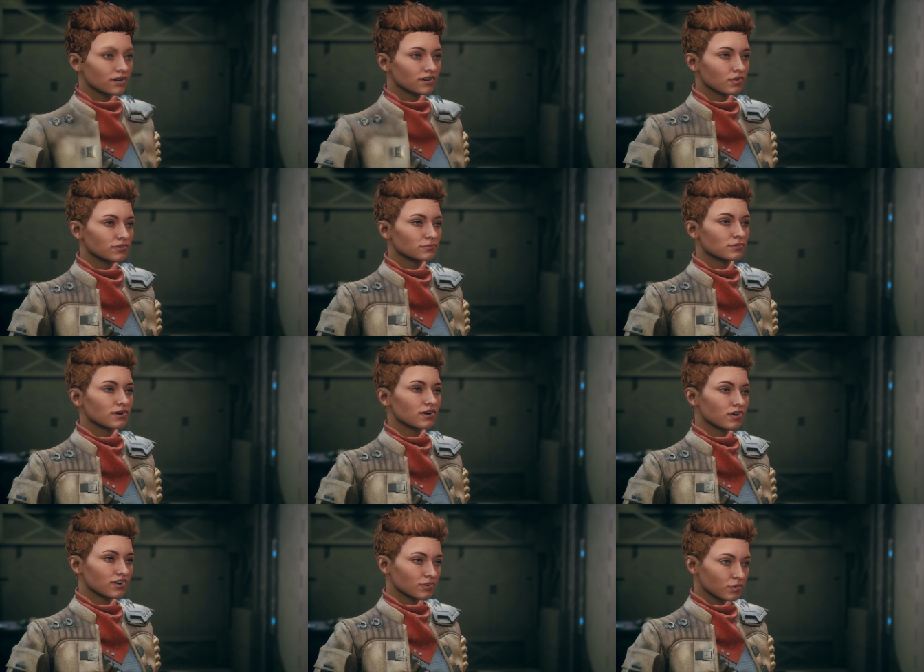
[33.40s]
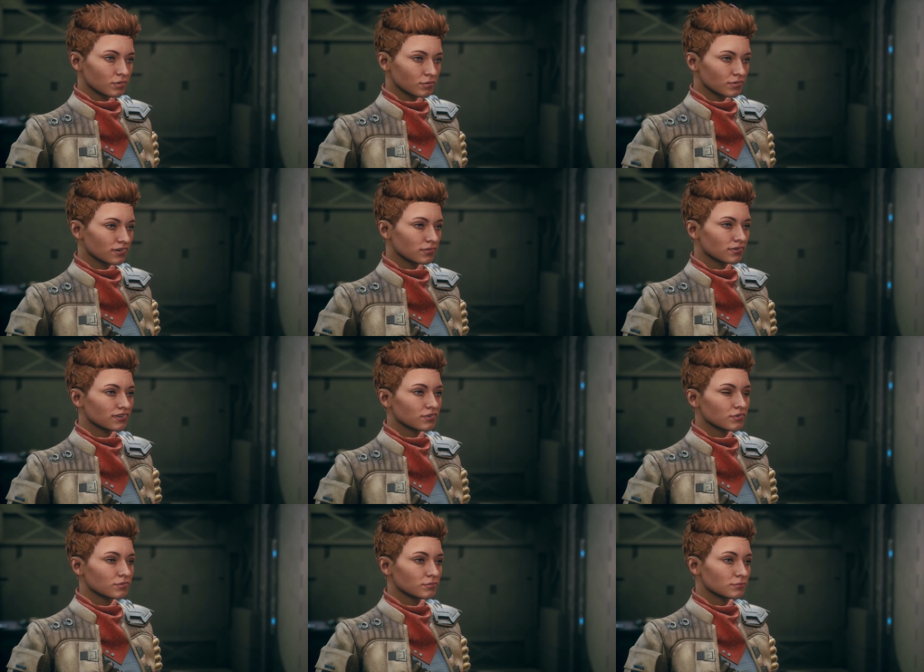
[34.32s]
I respect what you're doing
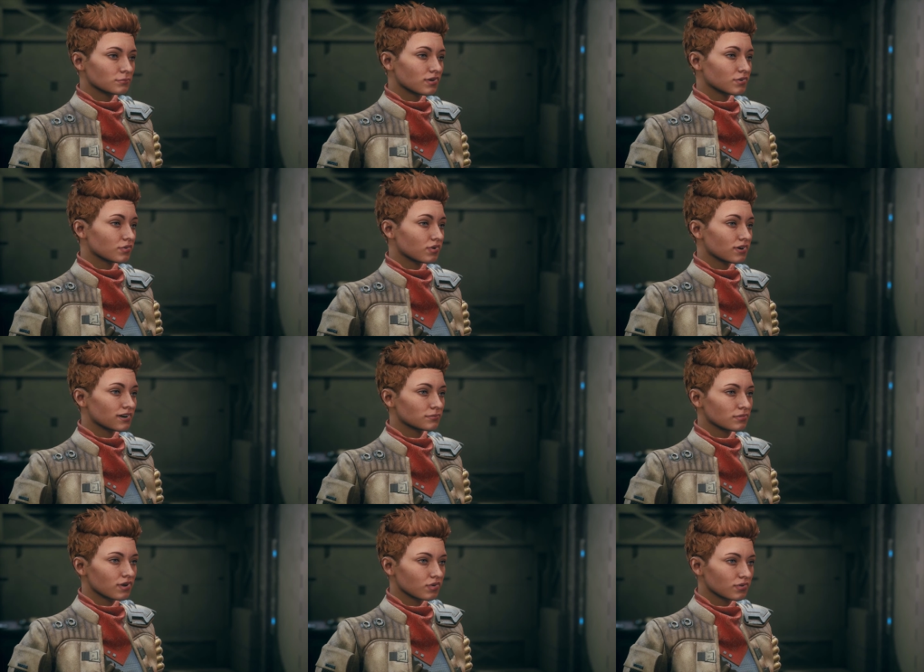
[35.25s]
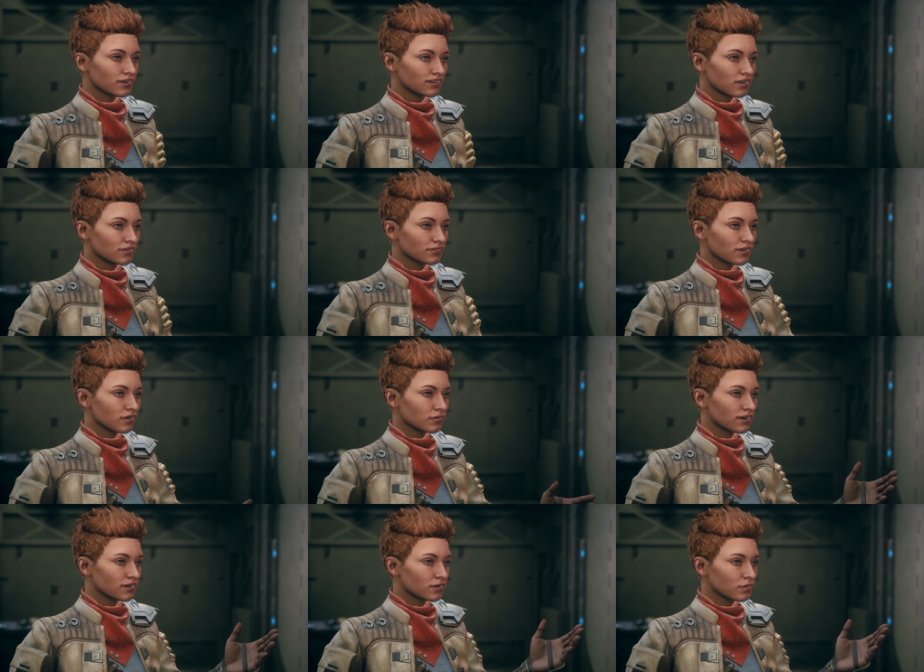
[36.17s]
here, but you know I'm not ready to settle
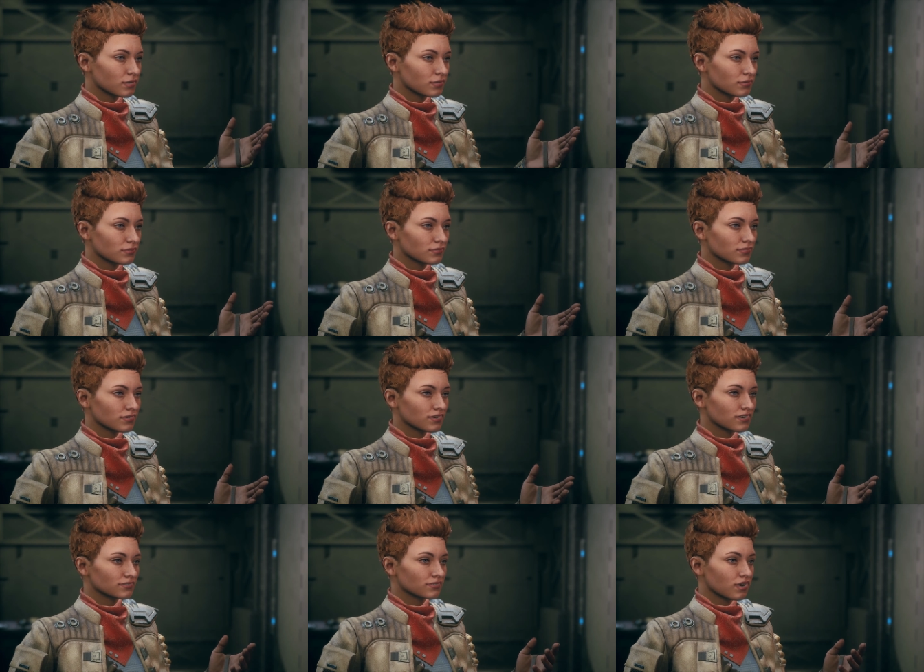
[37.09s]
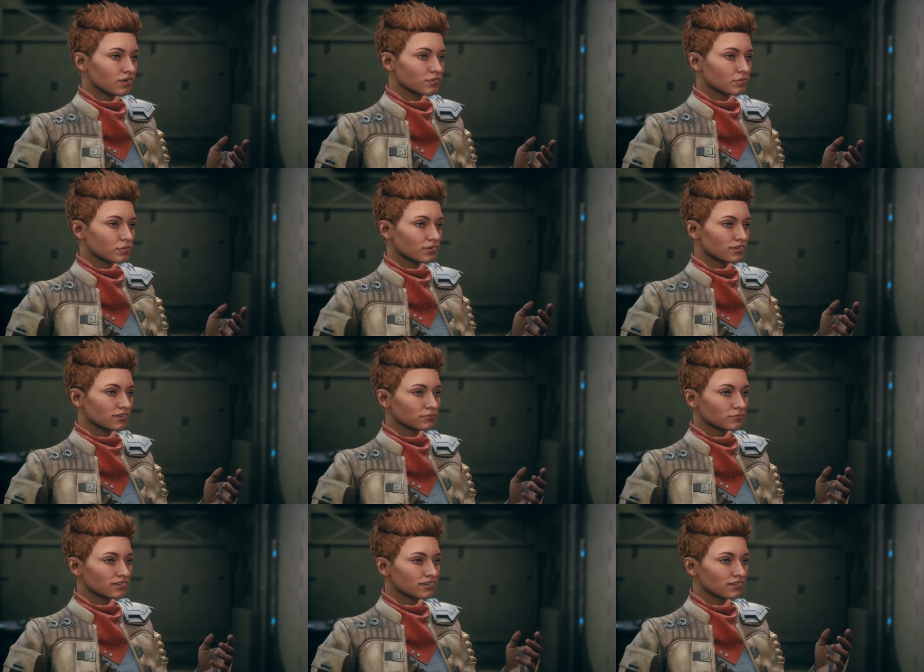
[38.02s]
down. It's not you,
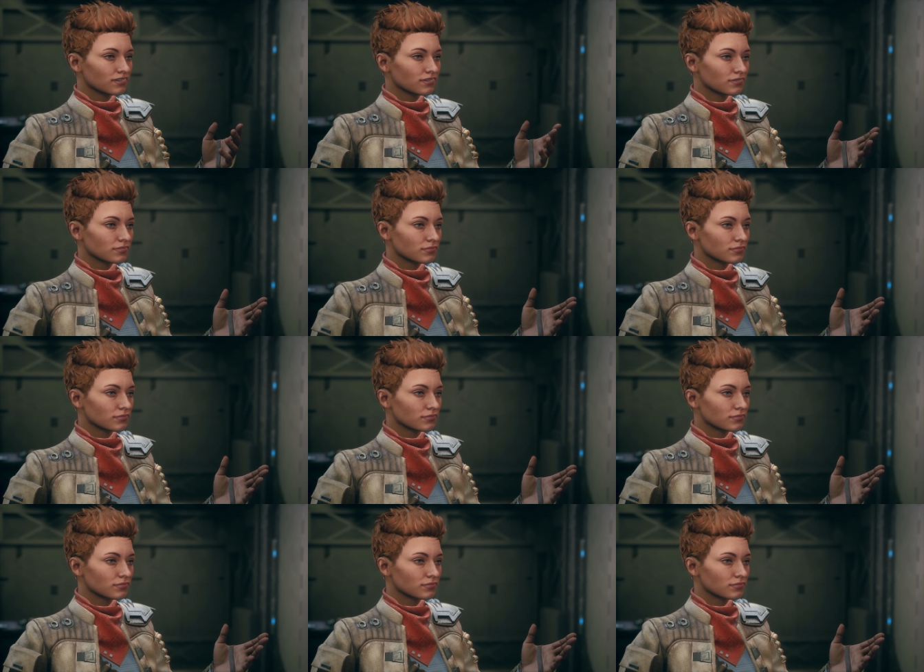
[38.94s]
it's me.